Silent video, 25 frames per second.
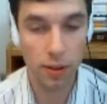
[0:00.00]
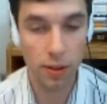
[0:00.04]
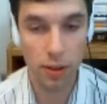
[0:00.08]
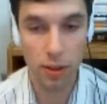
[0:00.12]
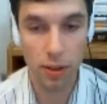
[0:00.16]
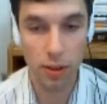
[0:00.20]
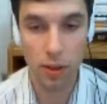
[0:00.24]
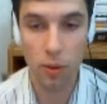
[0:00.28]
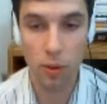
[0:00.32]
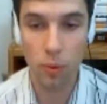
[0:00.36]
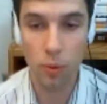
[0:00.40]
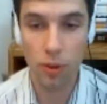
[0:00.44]

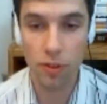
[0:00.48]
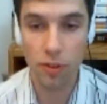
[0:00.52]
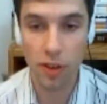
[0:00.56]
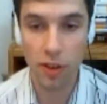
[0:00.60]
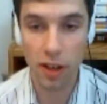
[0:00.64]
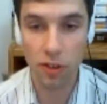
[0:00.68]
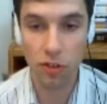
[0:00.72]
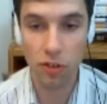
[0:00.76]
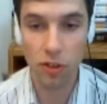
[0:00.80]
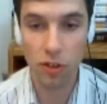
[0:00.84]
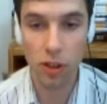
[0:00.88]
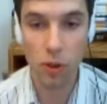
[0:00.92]
you know, what's
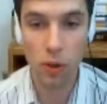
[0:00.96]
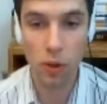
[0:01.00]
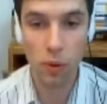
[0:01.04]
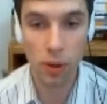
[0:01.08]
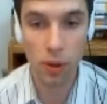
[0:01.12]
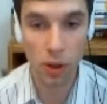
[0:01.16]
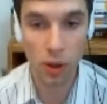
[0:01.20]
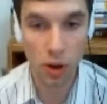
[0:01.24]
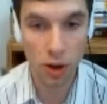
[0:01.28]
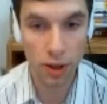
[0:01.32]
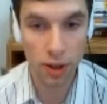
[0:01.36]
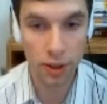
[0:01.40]
actually
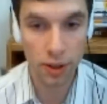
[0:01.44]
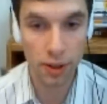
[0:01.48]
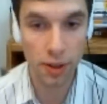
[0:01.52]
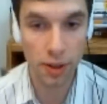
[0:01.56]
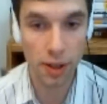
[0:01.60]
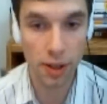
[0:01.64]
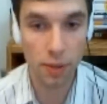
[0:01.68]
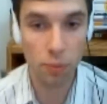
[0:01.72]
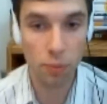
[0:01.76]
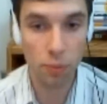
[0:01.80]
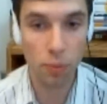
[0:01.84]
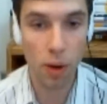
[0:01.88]
going on
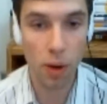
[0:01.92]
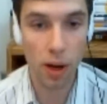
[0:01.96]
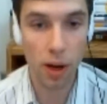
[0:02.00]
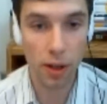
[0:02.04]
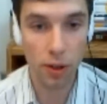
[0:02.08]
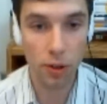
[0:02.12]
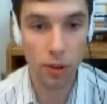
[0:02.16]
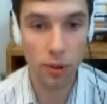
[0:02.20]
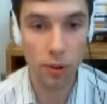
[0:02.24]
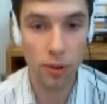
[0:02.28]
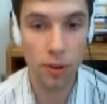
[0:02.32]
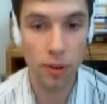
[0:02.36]
while
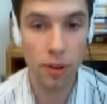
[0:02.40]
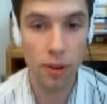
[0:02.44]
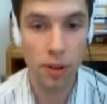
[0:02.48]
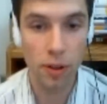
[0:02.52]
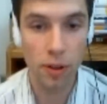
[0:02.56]
you're